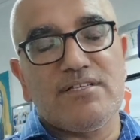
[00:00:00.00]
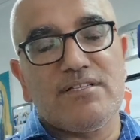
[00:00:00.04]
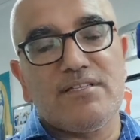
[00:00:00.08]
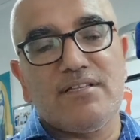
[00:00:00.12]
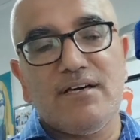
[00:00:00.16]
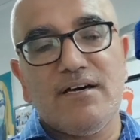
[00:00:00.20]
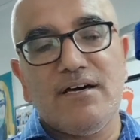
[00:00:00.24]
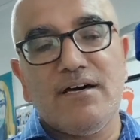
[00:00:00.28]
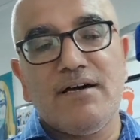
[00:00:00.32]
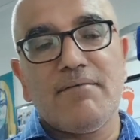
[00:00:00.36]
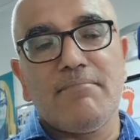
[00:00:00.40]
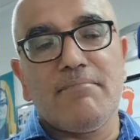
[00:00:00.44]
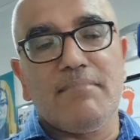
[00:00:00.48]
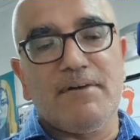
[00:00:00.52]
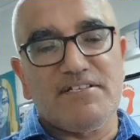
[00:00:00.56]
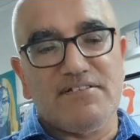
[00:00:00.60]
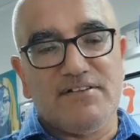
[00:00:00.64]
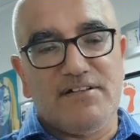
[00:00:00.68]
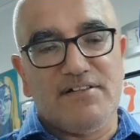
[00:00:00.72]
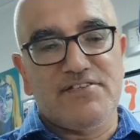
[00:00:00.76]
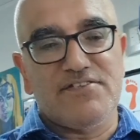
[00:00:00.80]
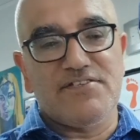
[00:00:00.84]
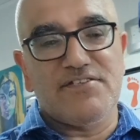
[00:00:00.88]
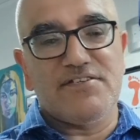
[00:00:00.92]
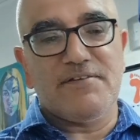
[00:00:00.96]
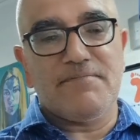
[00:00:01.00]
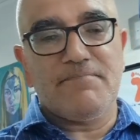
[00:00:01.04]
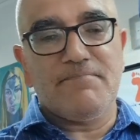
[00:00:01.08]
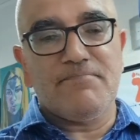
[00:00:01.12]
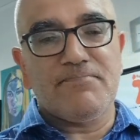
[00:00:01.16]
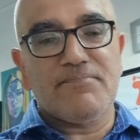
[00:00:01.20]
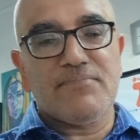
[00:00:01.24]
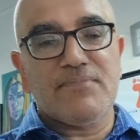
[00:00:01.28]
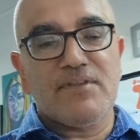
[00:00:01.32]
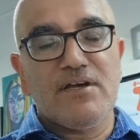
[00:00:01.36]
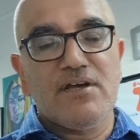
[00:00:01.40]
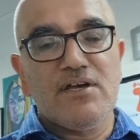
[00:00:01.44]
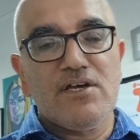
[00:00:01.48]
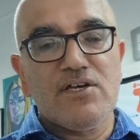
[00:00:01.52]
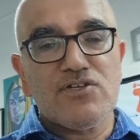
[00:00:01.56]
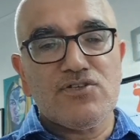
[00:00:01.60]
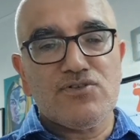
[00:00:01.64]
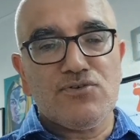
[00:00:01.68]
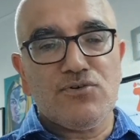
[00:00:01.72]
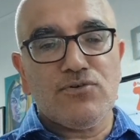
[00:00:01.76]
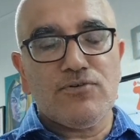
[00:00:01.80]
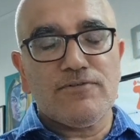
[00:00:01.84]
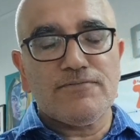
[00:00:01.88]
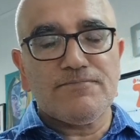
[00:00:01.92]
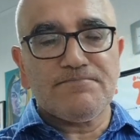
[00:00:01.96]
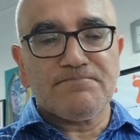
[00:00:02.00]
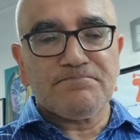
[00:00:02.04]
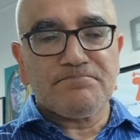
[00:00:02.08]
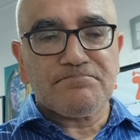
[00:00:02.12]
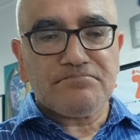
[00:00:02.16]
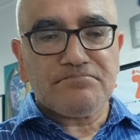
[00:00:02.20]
in the muscles. So